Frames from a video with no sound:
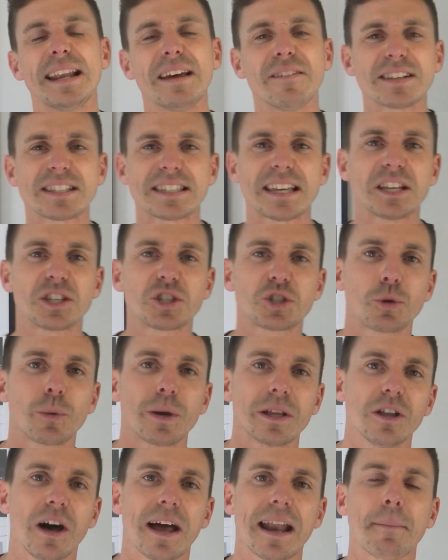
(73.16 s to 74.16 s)
never see
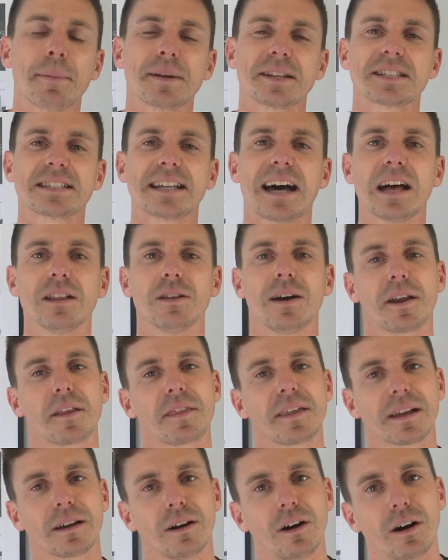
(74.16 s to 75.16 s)
Stewie line up at a start line and
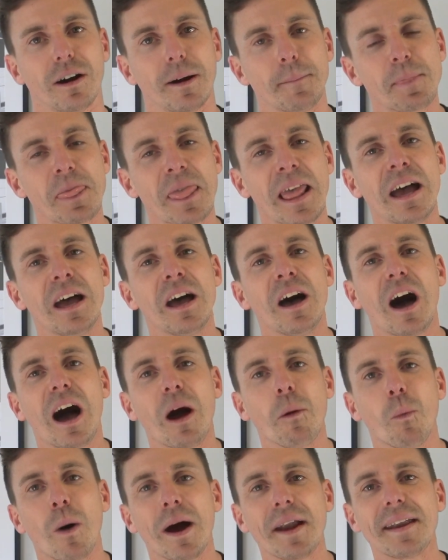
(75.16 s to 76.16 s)
think, oh, I
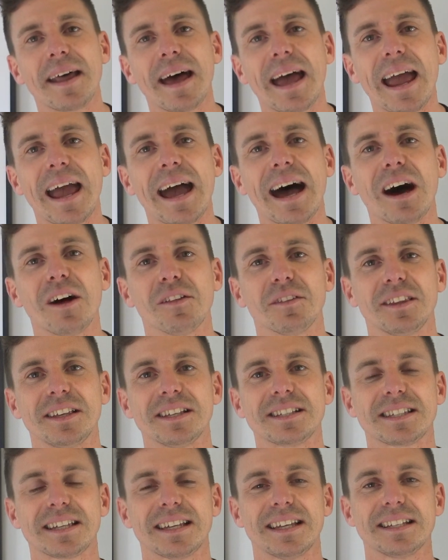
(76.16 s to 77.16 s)
wonder how
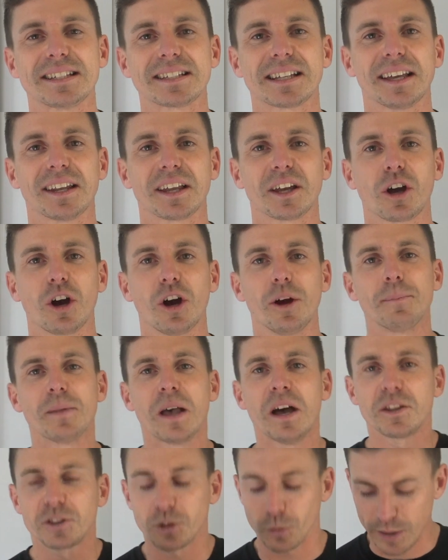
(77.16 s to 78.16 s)
this is going to go.
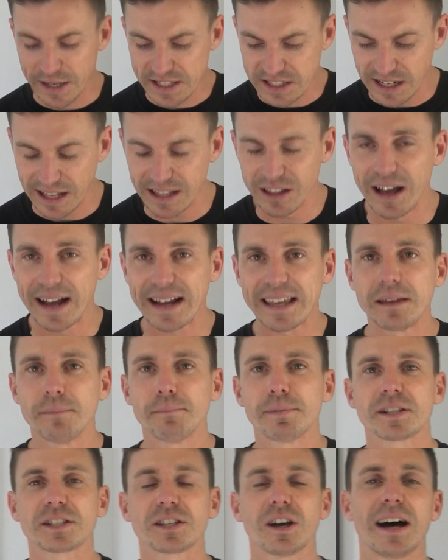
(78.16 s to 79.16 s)
The reason I like him,
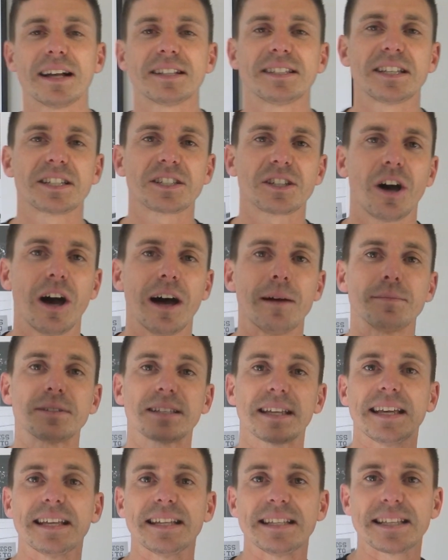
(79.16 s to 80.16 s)
besides his times,
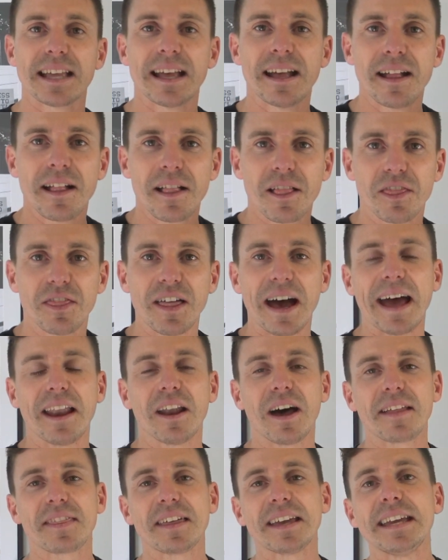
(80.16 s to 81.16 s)
is that
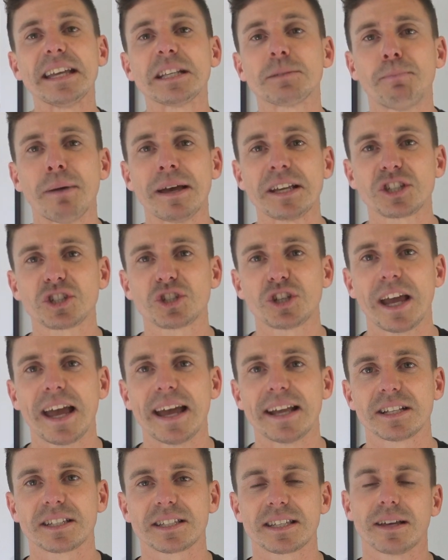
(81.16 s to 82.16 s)
I think his best
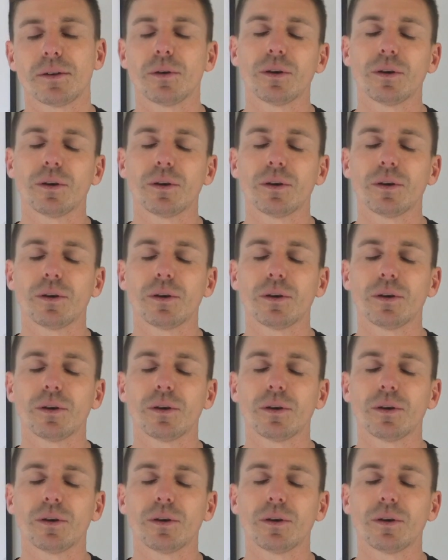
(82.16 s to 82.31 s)
chance,